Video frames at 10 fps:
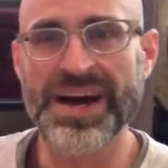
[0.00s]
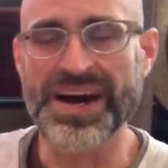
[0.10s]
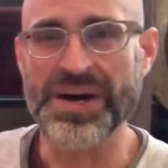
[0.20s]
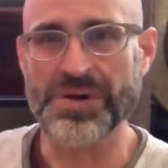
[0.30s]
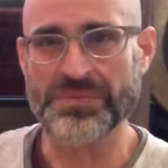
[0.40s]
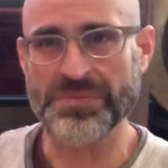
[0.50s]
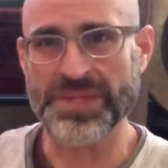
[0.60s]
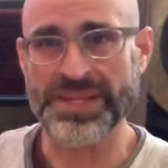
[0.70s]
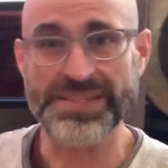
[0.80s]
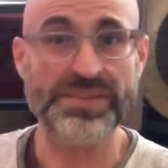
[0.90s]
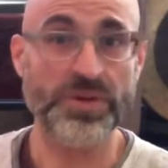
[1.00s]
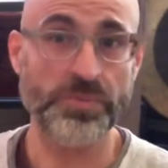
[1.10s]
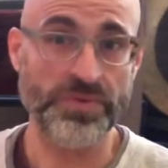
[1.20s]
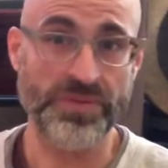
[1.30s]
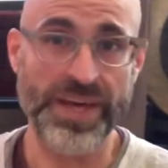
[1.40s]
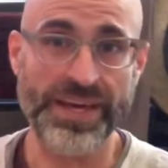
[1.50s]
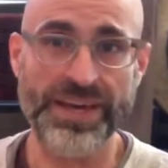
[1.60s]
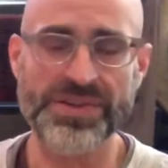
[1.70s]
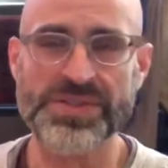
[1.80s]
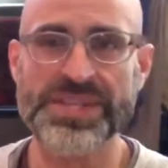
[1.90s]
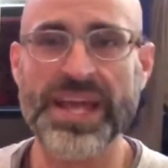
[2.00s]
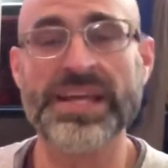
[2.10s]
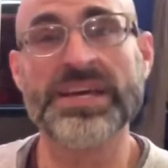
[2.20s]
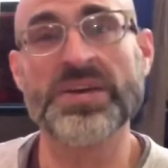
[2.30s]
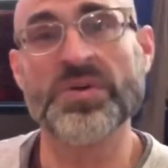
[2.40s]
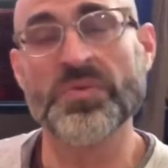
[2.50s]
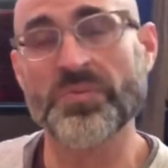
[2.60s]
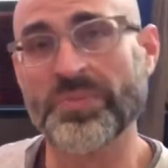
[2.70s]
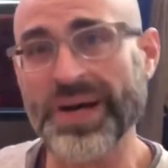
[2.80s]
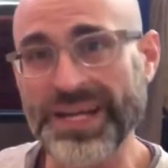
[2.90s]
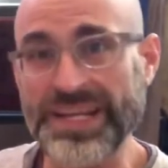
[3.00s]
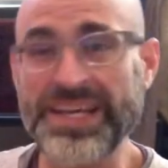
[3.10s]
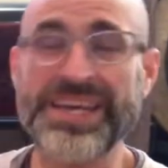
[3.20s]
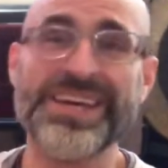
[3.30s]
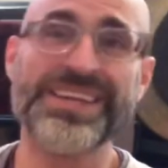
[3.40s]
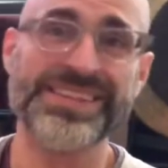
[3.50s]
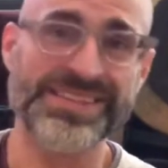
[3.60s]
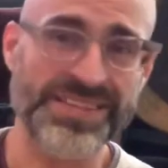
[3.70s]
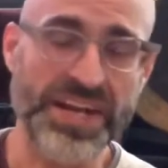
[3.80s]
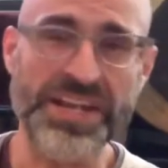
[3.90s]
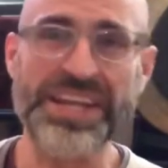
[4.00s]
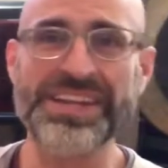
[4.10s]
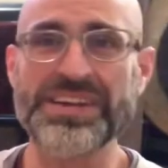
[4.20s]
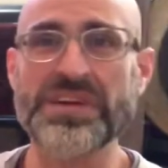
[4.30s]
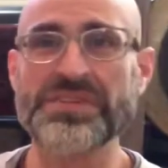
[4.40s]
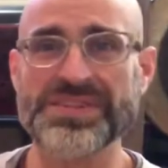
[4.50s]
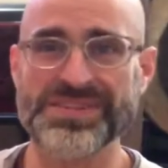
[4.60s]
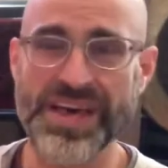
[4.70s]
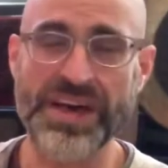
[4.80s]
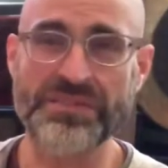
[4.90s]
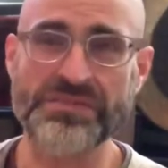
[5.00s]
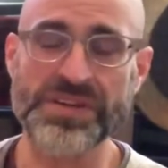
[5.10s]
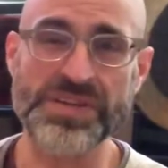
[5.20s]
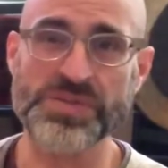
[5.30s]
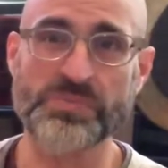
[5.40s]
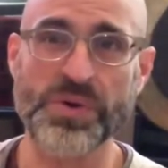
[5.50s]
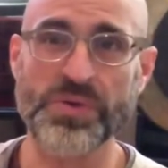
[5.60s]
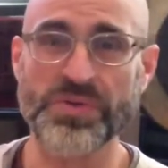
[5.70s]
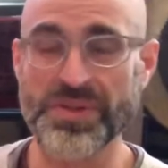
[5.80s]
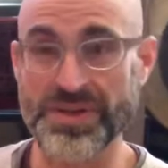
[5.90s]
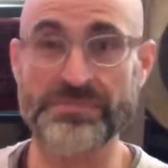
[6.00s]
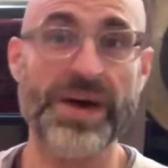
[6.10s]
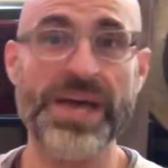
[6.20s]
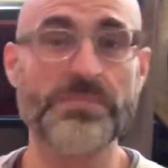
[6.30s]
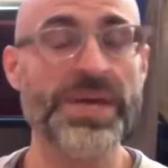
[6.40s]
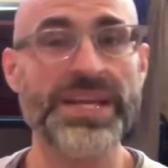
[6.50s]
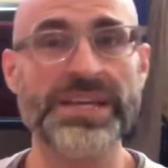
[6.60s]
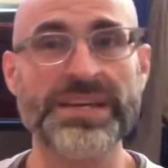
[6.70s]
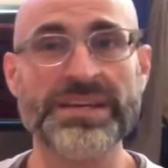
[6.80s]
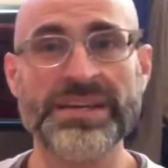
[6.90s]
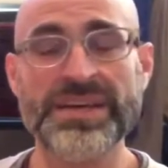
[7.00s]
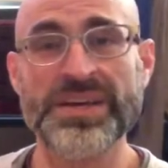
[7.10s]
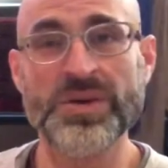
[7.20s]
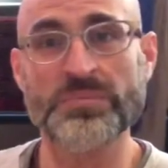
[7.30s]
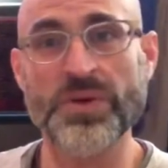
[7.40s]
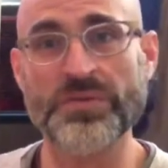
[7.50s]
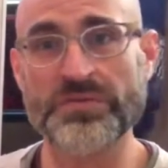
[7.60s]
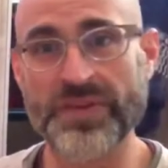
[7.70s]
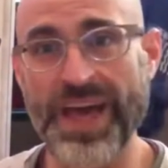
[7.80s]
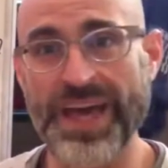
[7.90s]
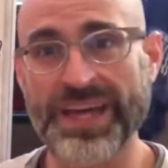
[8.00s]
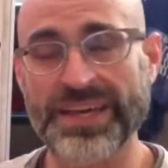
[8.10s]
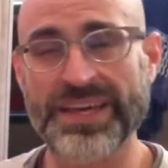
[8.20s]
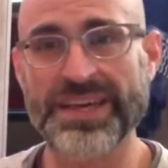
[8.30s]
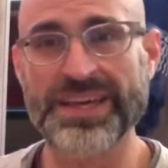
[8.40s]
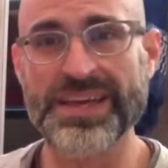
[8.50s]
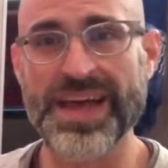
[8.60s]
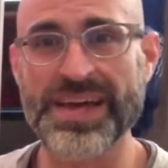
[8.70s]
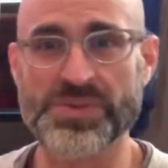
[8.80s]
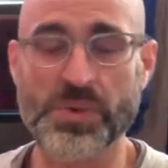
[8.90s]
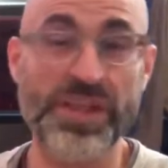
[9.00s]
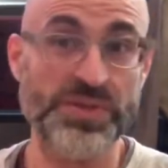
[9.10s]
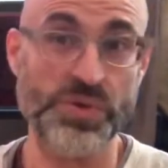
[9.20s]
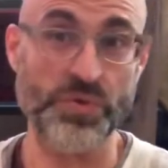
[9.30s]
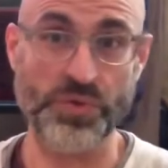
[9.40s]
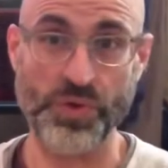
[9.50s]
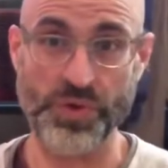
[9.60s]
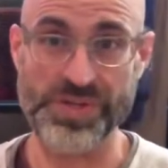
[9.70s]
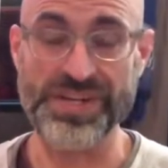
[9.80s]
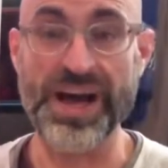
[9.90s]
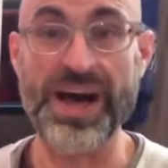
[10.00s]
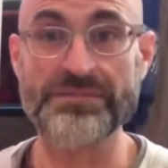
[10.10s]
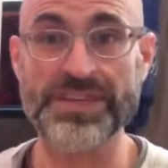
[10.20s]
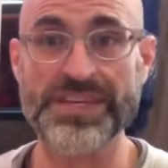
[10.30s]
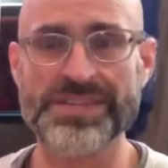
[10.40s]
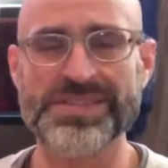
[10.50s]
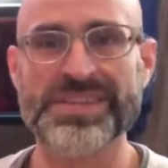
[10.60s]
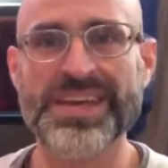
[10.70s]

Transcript: Um, and that's a little bit vague, I understand. But the sun in and of itself is both, in my opinion, both vague as well as overt and obvious.